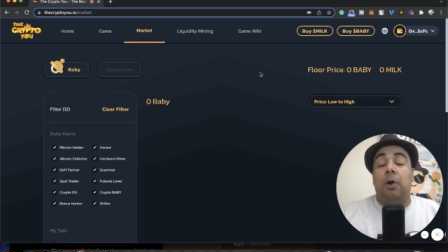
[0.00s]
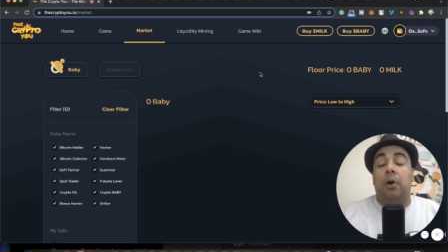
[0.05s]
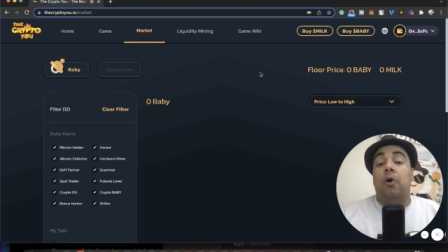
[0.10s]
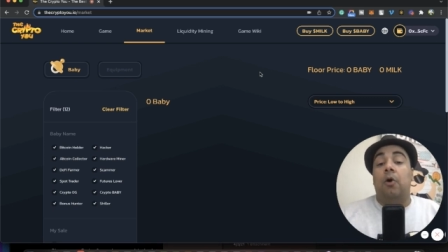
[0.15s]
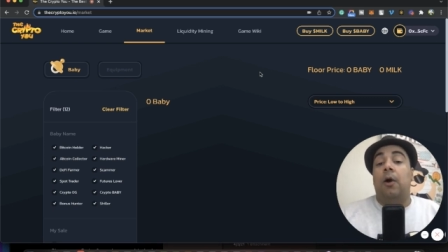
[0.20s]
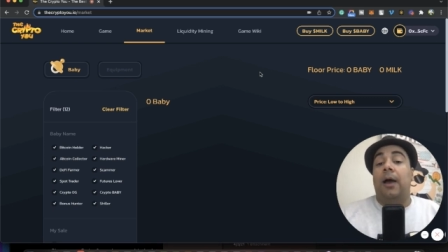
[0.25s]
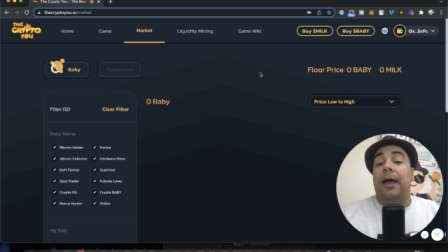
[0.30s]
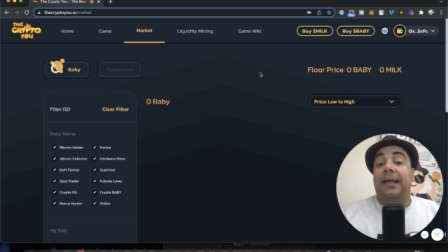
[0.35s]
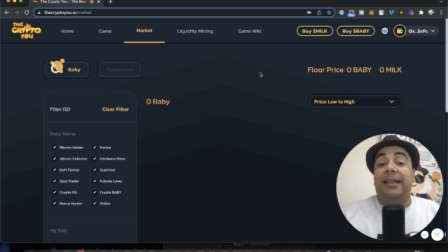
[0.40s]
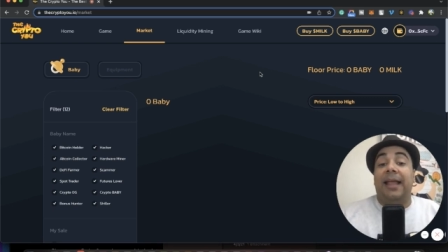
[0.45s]

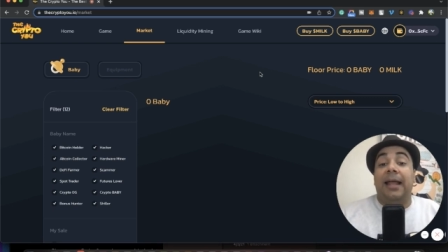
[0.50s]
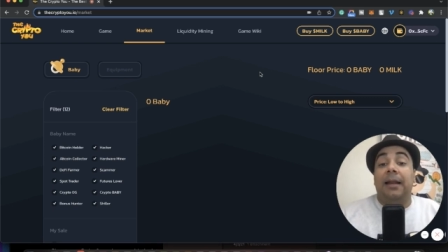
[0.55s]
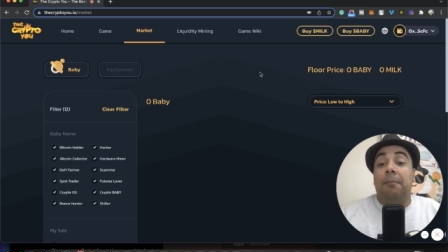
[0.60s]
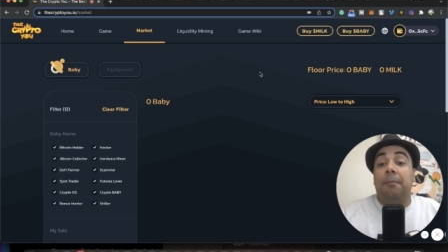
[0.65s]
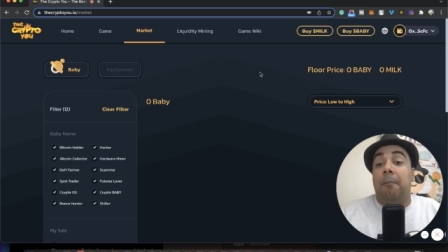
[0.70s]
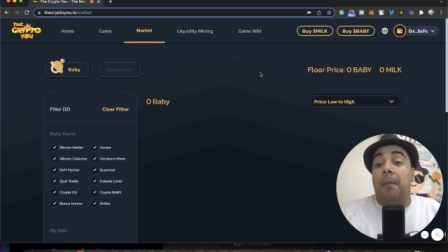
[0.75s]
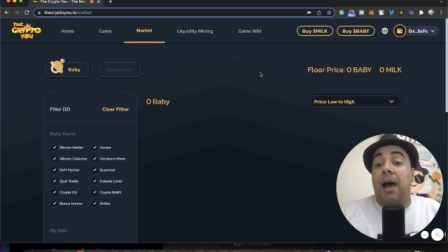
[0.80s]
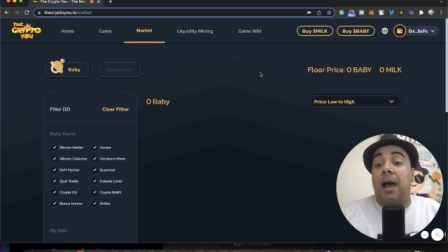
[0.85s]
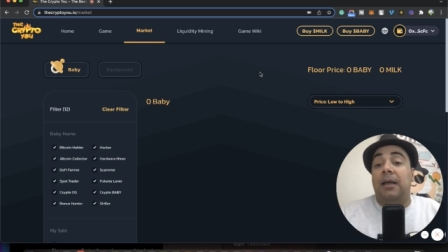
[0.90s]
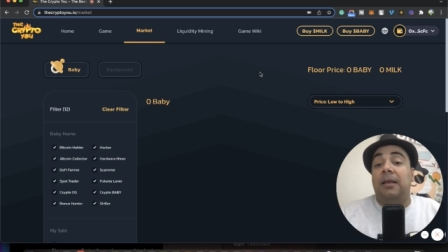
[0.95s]
go ahead and
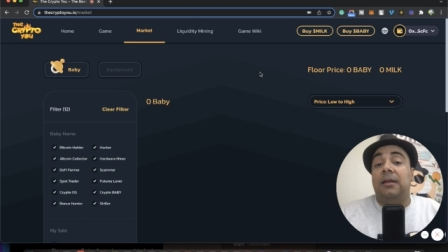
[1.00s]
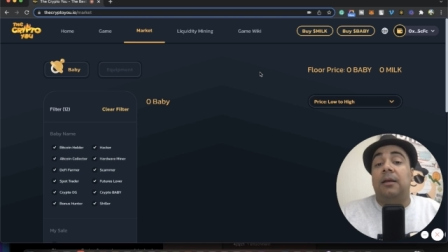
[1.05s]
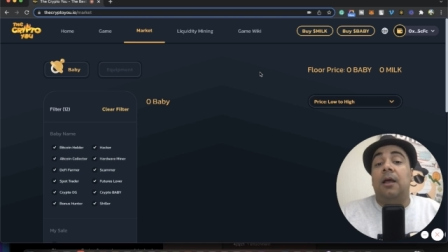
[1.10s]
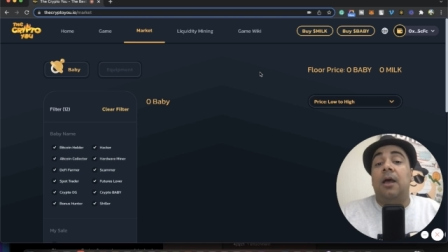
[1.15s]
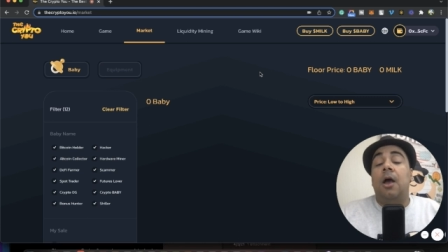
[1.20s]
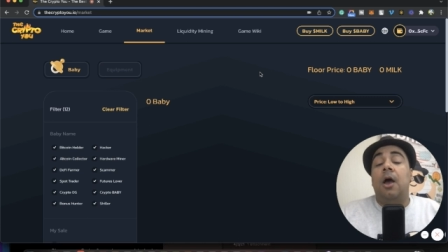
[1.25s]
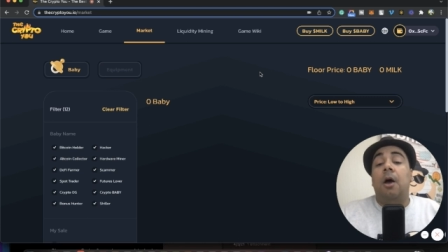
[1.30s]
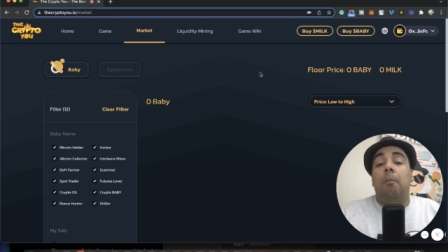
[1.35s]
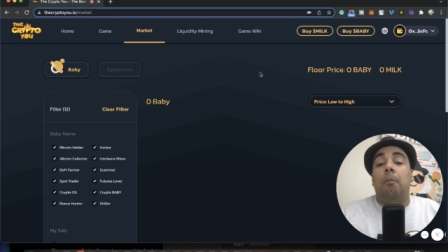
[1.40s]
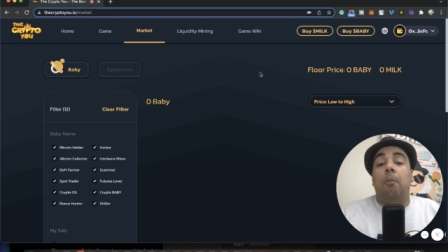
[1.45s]
mine
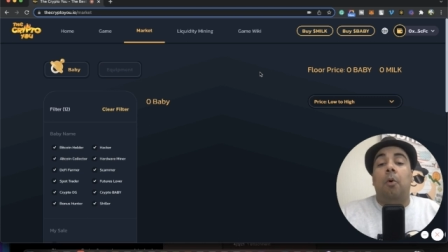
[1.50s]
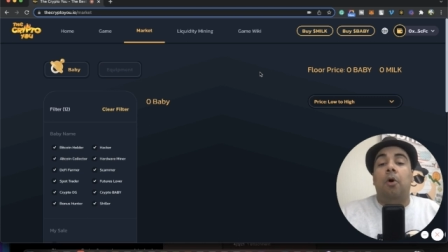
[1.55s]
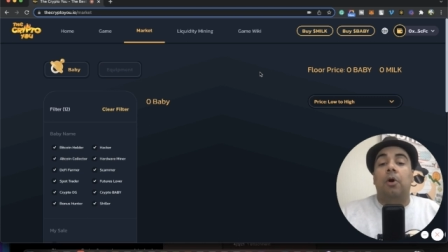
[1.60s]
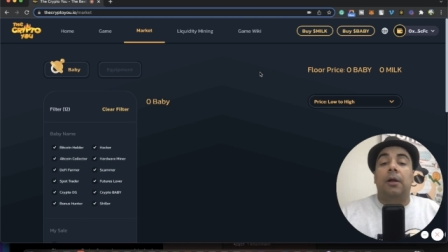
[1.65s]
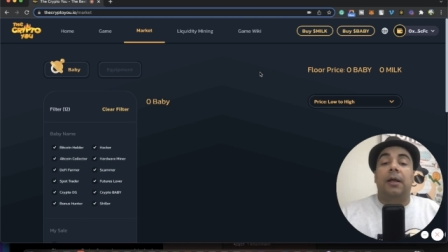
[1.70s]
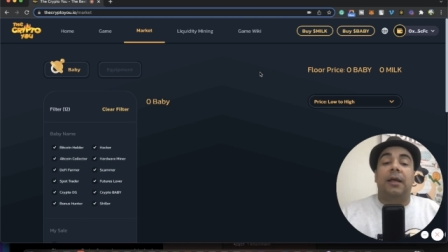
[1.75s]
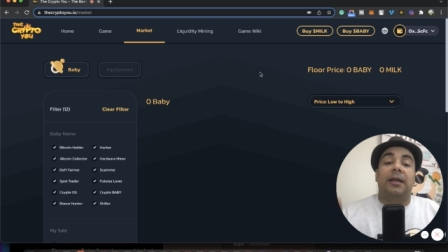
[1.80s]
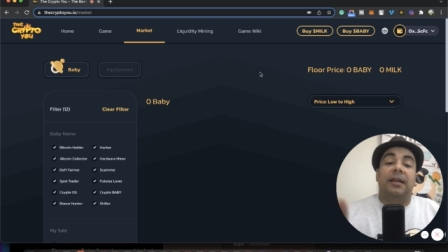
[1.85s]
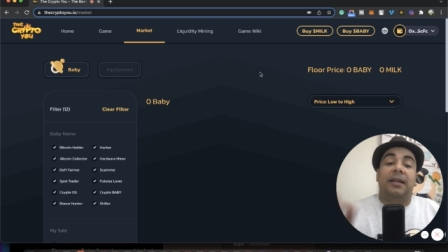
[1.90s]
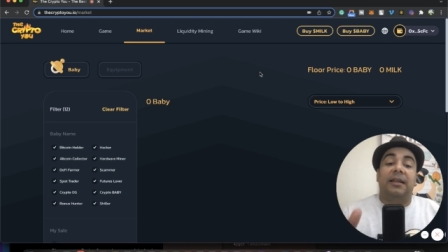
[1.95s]

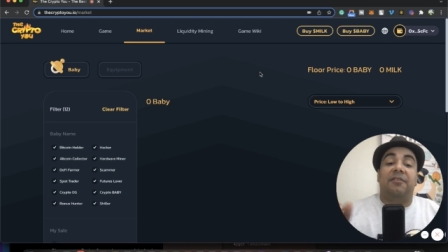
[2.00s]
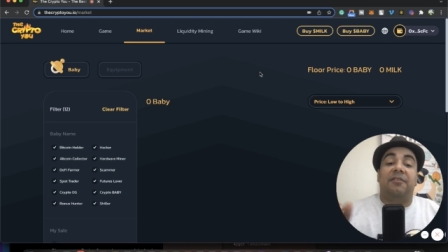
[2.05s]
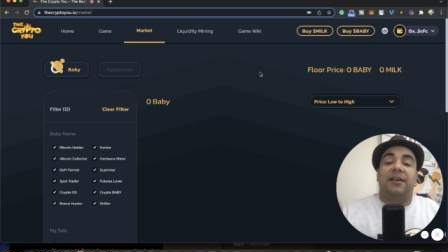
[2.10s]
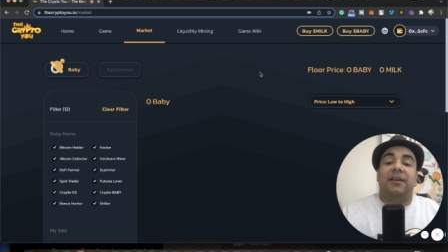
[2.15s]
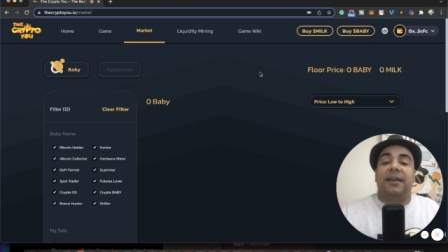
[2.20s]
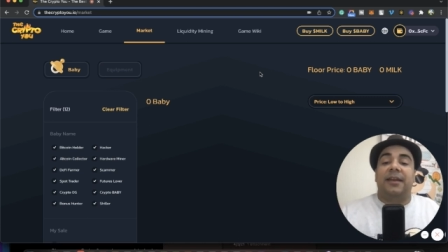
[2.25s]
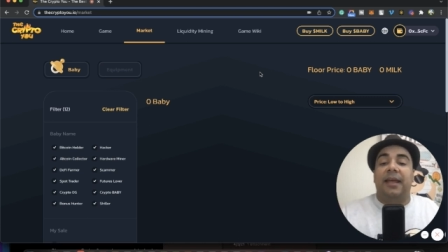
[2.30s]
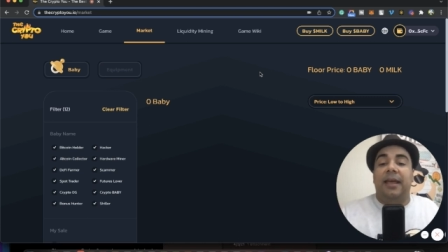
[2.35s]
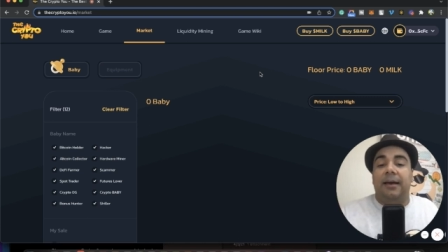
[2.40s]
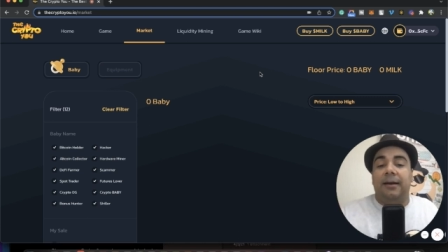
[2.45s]
more in a
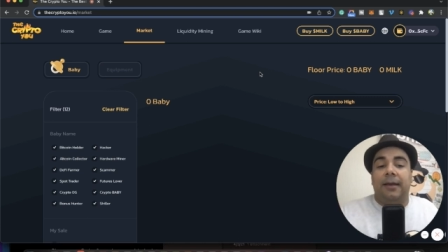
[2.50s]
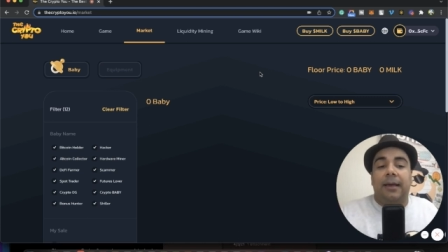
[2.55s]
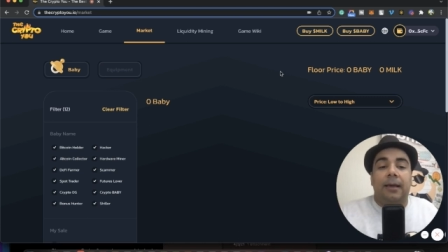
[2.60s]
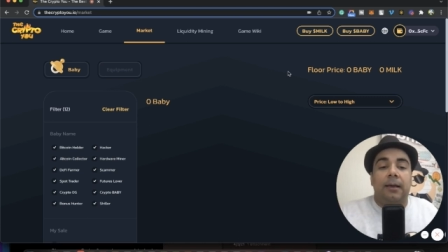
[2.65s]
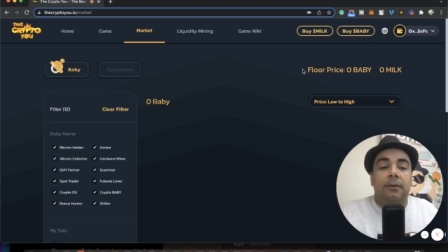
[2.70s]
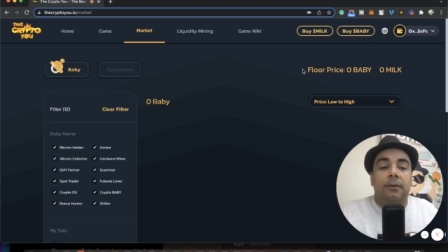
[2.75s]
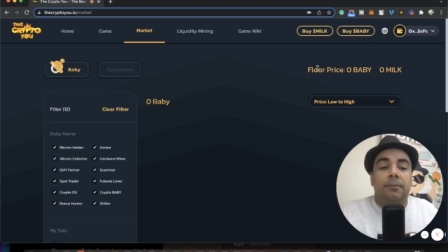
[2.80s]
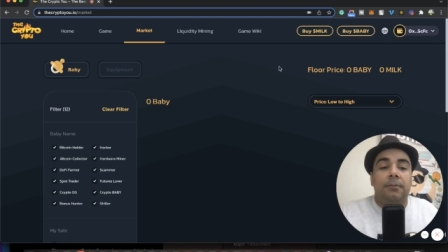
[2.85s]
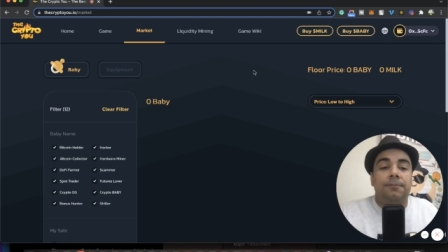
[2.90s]
different area.